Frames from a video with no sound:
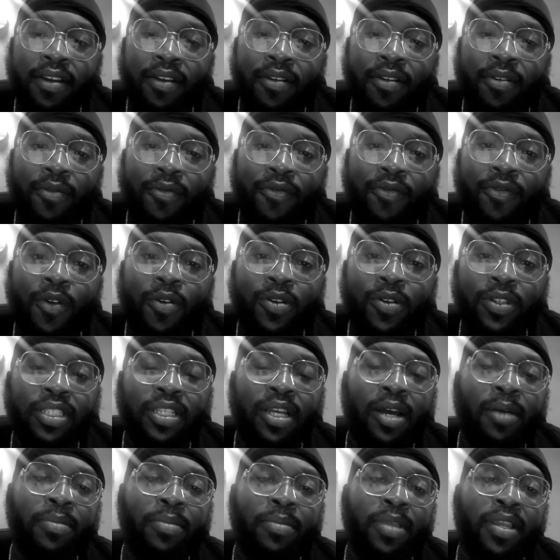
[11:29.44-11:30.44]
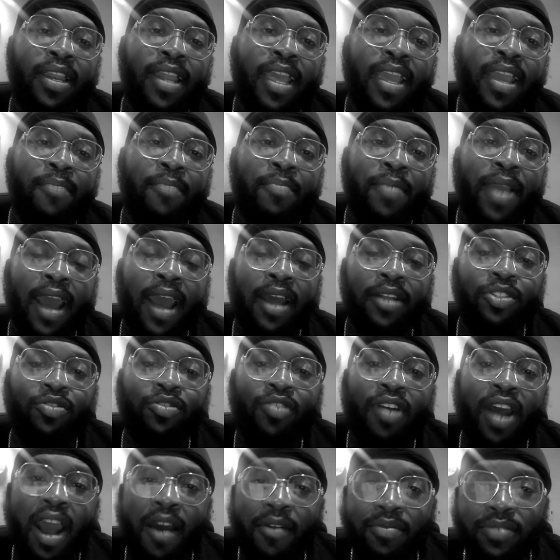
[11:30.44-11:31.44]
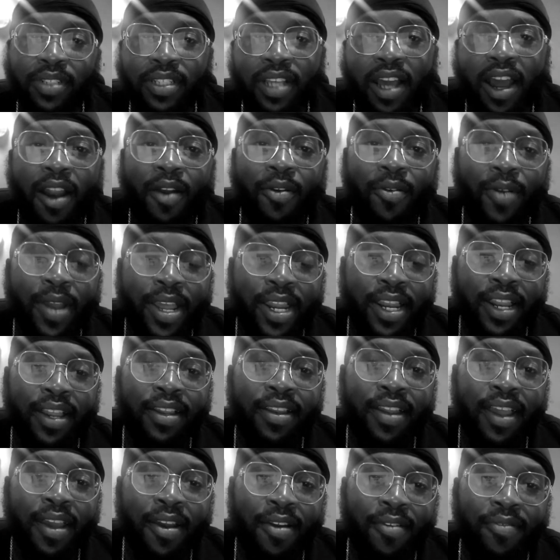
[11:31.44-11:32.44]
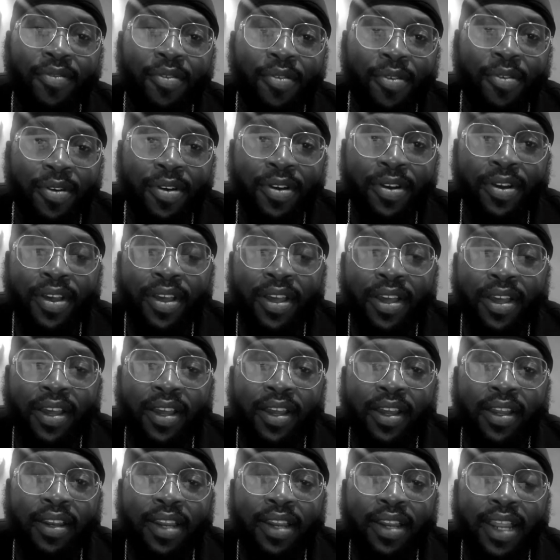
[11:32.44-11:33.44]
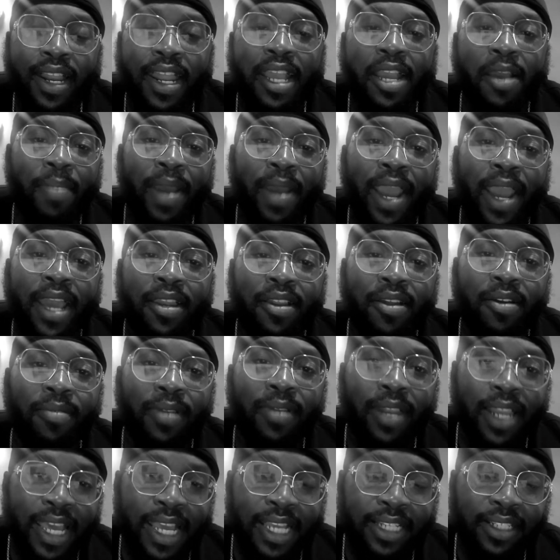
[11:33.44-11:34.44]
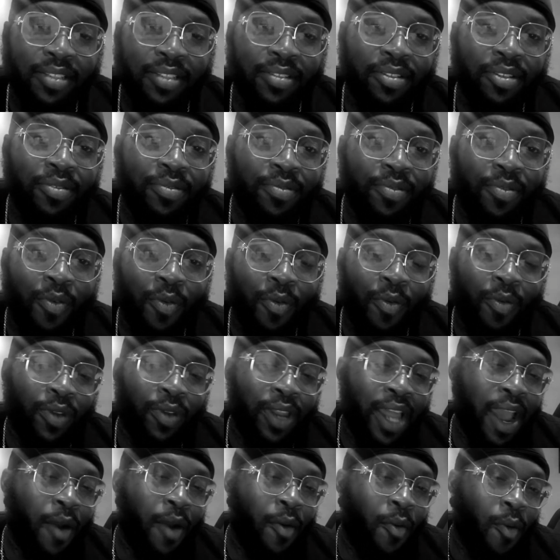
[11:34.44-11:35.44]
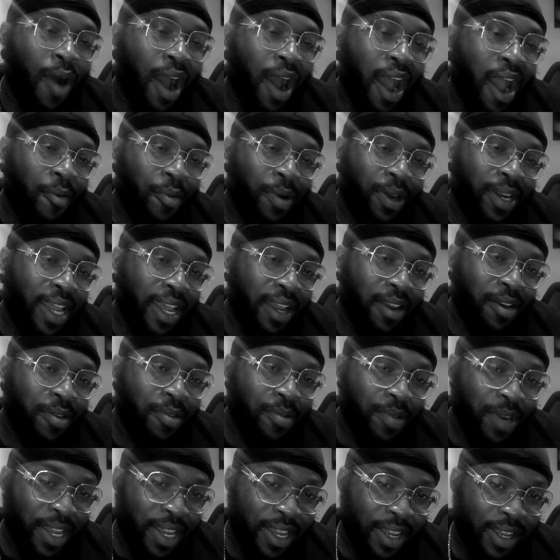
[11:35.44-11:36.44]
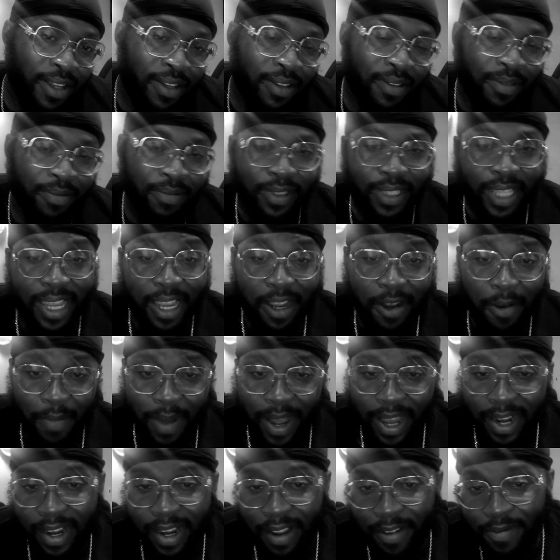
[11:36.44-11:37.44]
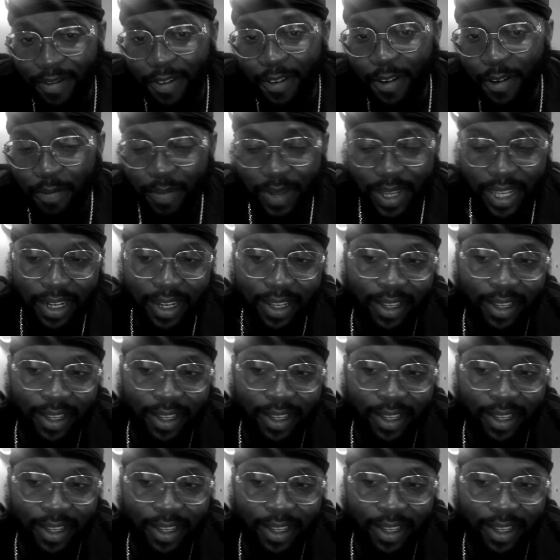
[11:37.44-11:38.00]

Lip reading: for something that they've got drivers already there for, that they could pay them less to do. Like, why would they do that? Think about that for a minute.